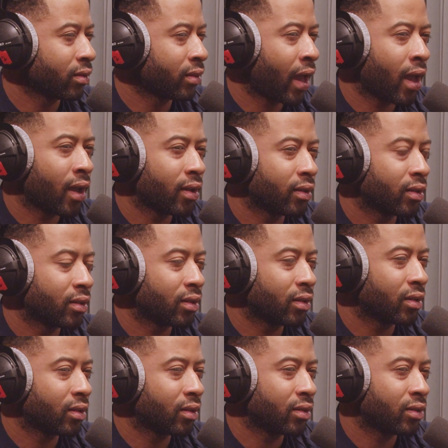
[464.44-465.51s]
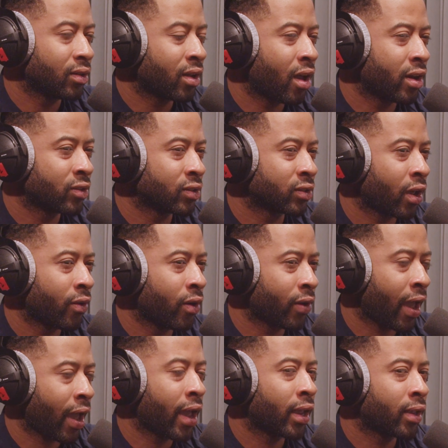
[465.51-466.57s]
that you kind of just go
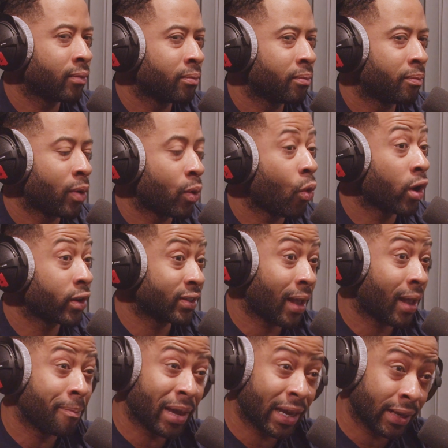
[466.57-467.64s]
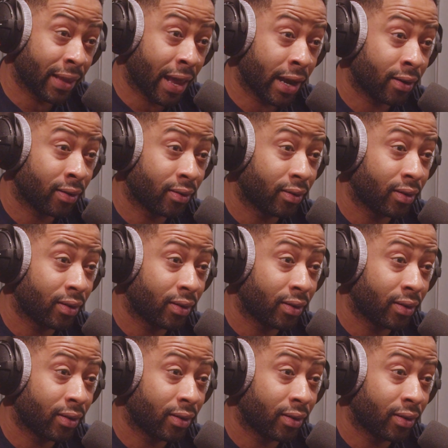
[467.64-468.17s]
okay, but what does that mean then?